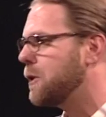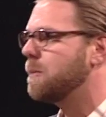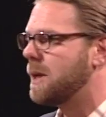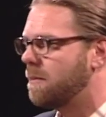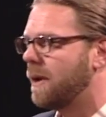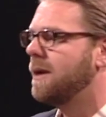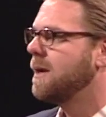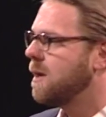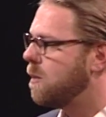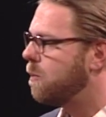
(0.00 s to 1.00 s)
little bit, but
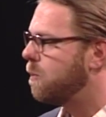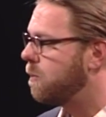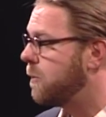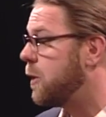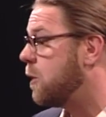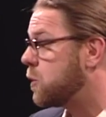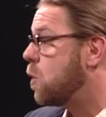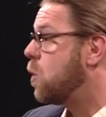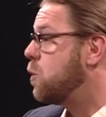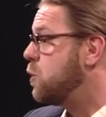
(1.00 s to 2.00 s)
you know, this
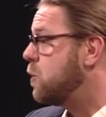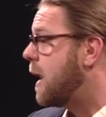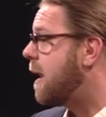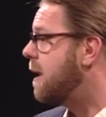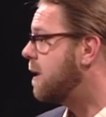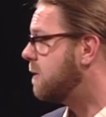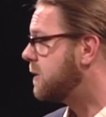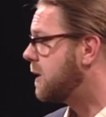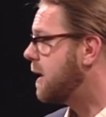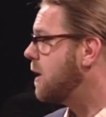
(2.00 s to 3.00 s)
whole new area of
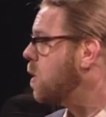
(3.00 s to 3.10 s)
study